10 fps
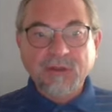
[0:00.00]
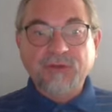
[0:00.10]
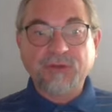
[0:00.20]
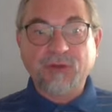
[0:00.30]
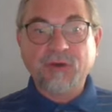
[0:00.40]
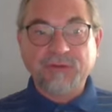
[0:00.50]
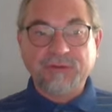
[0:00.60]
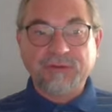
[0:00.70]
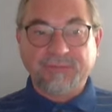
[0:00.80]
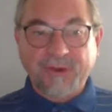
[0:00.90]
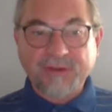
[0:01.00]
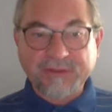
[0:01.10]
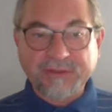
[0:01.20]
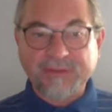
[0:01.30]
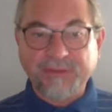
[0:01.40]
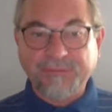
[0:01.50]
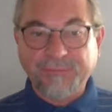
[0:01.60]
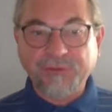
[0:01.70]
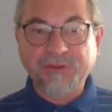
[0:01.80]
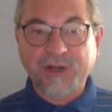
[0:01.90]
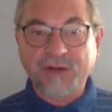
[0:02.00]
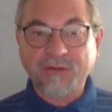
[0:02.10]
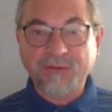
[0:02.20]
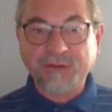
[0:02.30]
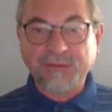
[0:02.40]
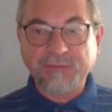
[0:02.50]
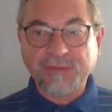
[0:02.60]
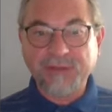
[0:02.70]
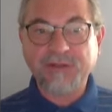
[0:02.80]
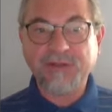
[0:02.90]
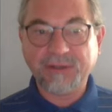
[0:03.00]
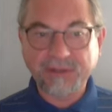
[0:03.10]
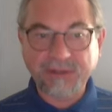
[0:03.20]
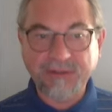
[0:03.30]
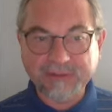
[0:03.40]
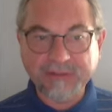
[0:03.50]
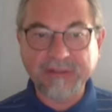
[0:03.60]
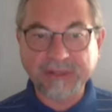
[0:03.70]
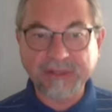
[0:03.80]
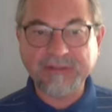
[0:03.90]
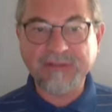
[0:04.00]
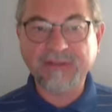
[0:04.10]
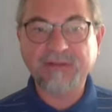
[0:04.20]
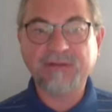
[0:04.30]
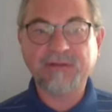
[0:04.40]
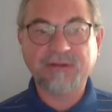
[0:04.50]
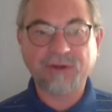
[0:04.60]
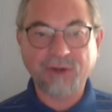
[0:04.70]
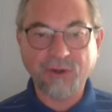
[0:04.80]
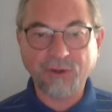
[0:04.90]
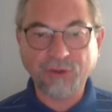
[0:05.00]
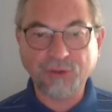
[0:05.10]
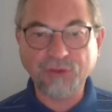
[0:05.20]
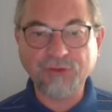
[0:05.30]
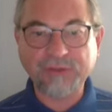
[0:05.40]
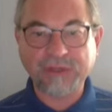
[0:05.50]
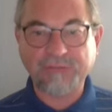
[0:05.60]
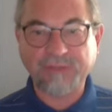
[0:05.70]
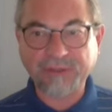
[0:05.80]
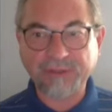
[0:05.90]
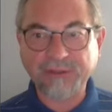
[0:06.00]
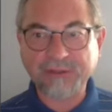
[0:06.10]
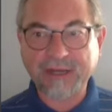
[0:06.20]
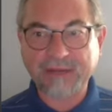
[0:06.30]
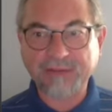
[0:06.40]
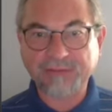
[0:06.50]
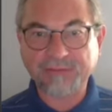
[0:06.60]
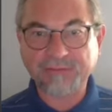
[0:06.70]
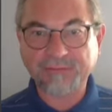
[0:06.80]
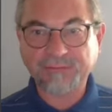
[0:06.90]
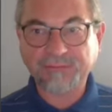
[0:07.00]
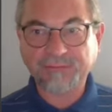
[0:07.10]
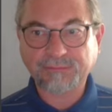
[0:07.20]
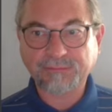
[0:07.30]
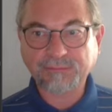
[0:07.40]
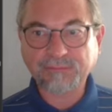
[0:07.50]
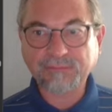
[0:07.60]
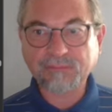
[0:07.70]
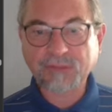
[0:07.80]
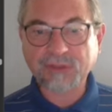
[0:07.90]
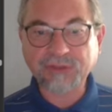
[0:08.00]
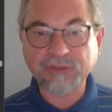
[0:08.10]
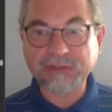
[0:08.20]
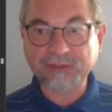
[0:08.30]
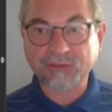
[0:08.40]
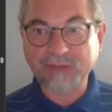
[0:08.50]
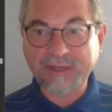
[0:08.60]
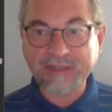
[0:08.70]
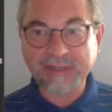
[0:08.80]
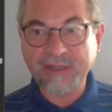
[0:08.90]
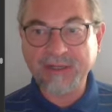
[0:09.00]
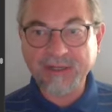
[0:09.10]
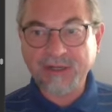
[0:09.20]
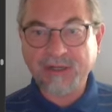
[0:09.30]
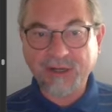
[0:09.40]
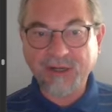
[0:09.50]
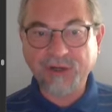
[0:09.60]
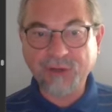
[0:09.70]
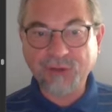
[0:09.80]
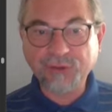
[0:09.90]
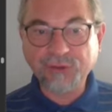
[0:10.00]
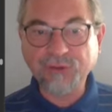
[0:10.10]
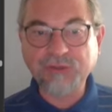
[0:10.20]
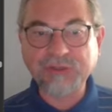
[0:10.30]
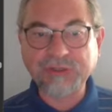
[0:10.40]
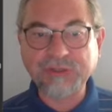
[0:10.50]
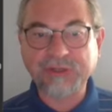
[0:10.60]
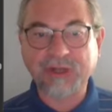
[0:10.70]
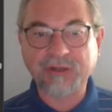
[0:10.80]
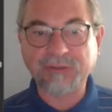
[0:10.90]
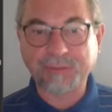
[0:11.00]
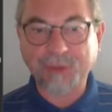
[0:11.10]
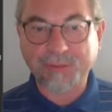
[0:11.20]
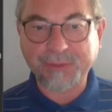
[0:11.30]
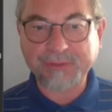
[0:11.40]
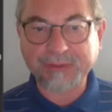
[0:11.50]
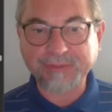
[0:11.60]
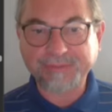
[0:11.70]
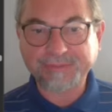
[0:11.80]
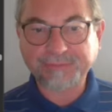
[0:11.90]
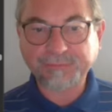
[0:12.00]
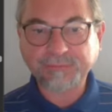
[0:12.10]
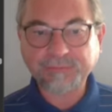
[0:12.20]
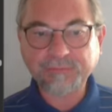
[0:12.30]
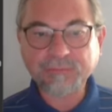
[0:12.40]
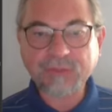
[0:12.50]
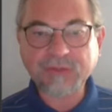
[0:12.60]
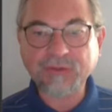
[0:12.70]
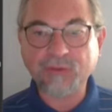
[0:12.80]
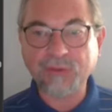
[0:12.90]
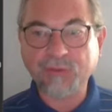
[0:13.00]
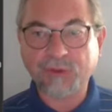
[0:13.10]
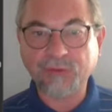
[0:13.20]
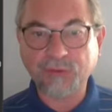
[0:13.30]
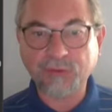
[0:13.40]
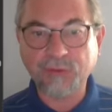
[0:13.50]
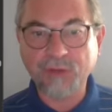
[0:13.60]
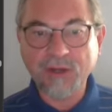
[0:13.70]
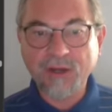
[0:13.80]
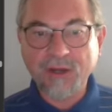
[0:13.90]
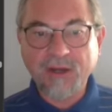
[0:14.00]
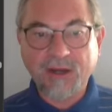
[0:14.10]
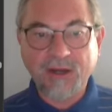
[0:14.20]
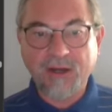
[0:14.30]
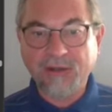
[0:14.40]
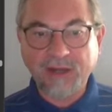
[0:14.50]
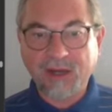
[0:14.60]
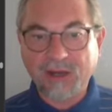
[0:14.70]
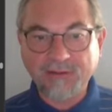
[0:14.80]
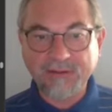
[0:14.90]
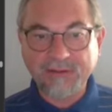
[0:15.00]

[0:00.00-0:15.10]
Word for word: So the farthest in the future algorithm is indeed a reduced eviction schedule. So this already uh, reduces uh, the property. So we want to uh, now